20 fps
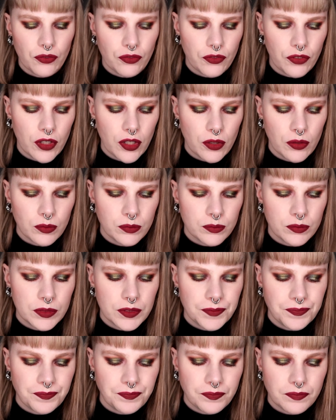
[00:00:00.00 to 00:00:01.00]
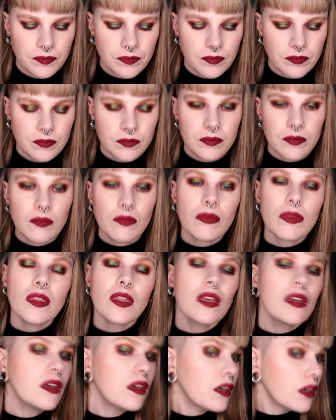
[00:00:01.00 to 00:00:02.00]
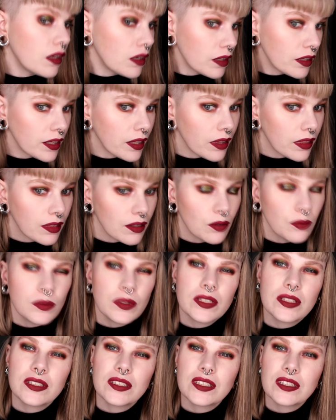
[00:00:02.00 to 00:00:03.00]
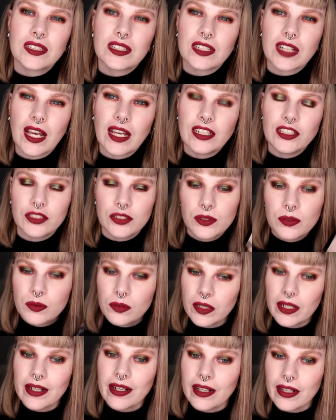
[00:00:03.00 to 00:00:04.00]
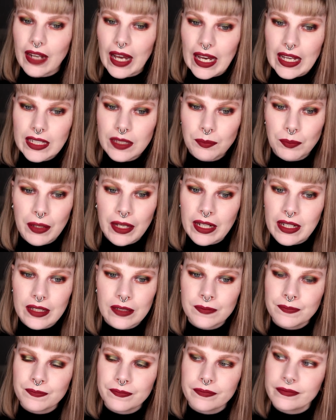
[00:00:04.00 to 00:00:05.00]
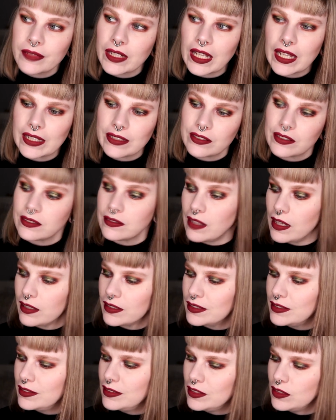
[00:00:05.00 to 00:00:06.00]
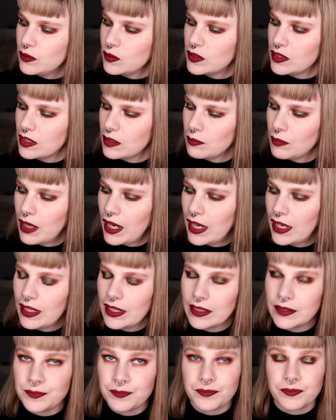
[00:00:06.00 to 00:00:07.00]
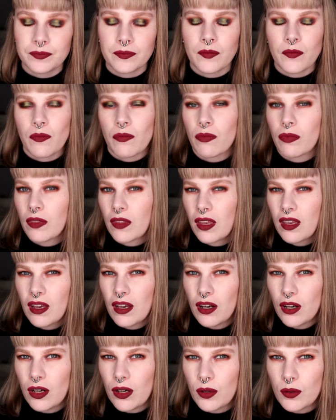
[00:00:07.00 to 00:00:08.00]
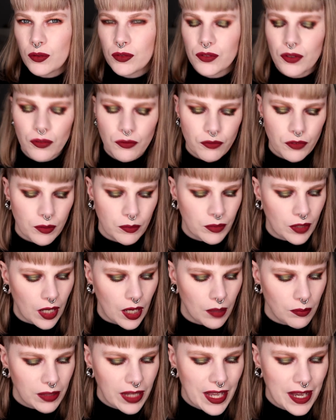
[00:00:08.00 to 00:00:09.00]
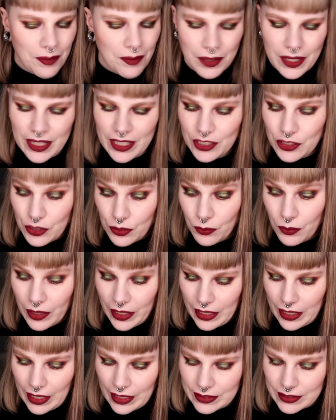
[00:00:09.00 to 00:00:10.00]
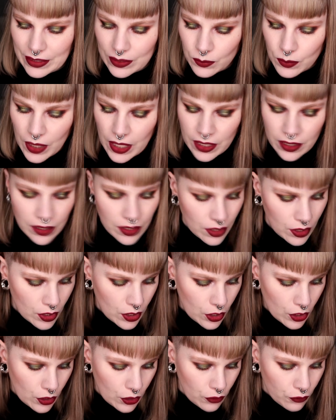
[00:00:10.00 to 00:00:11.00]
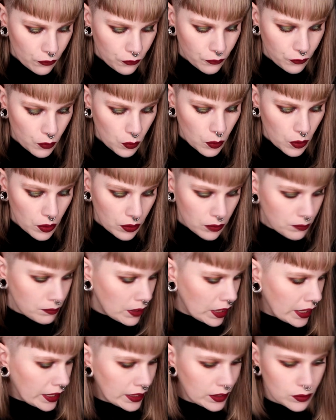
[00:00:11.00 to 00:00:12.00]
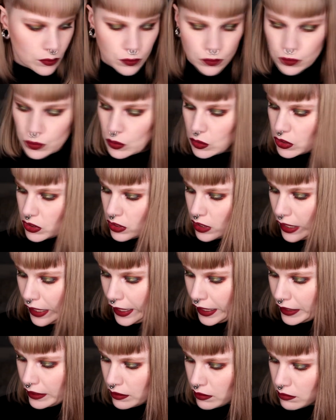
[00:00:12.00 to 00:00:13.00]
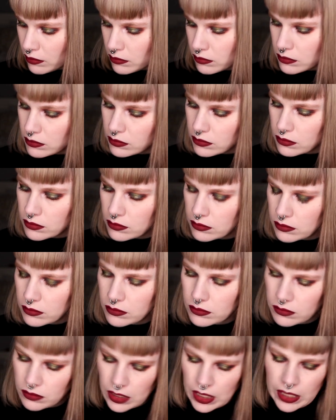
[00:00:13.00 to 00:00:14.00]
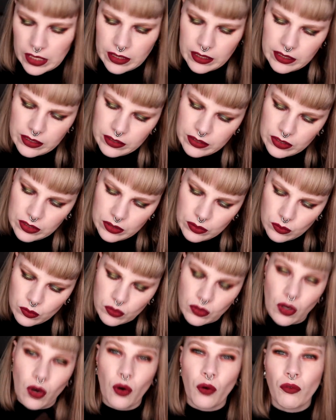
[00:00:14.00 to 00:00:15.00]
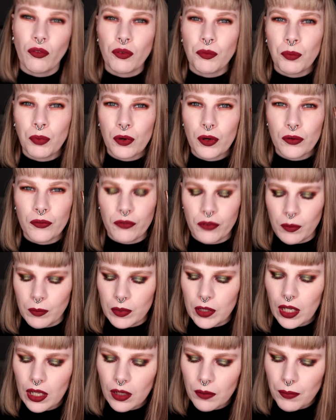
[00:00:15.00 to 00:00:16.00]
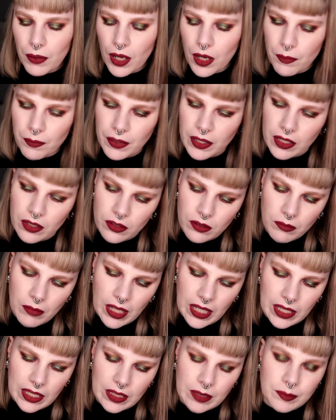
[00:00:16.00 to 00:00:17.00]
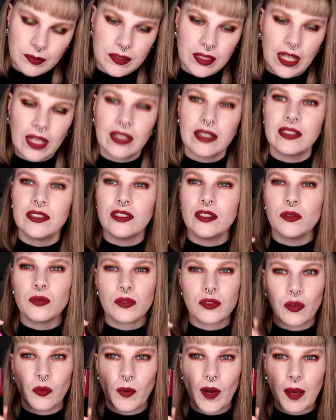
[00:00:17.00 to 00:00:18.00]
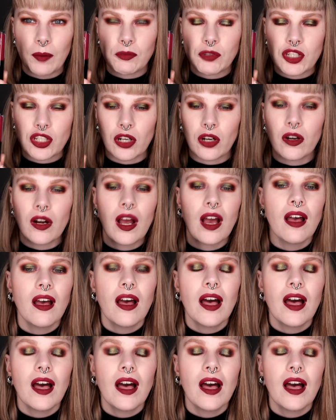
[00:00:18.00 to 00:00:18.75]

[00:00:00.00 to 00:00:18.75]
from Lethal, which I do really like, but I'm like stuck in using my Awesome from Nabla, but I do really like that one for my waterline. I did use Overboard from Colourpop and on my lips I did use Rapture.